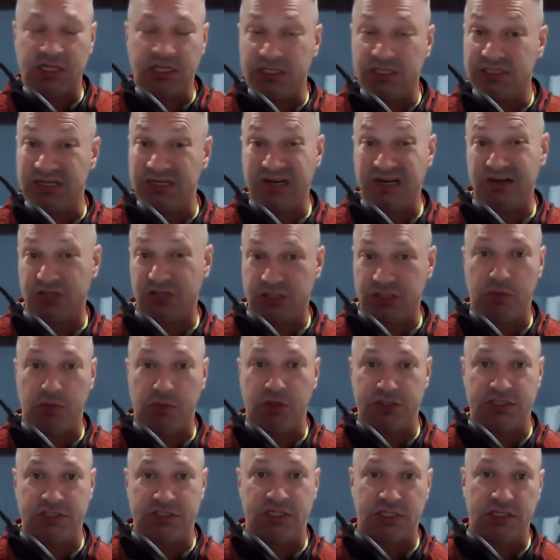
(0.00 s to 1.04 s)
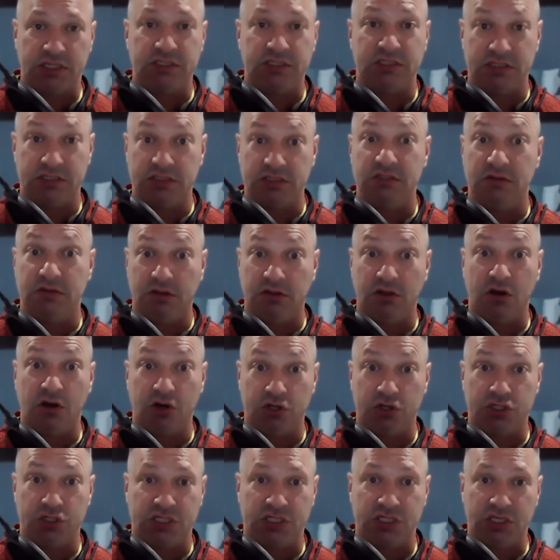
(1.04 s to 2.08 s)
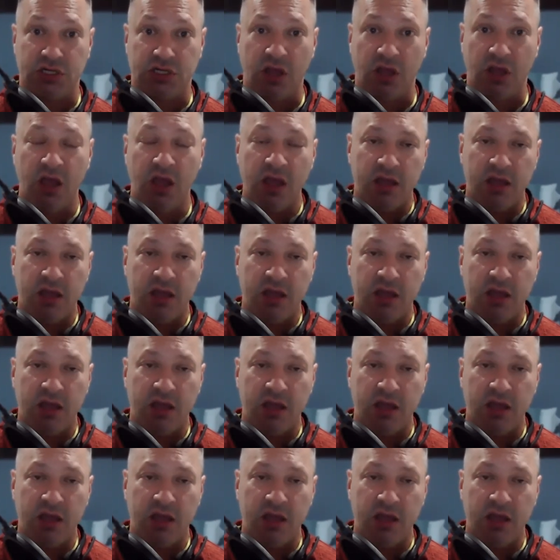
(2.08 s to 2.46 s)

It's not a small city. It's a large city.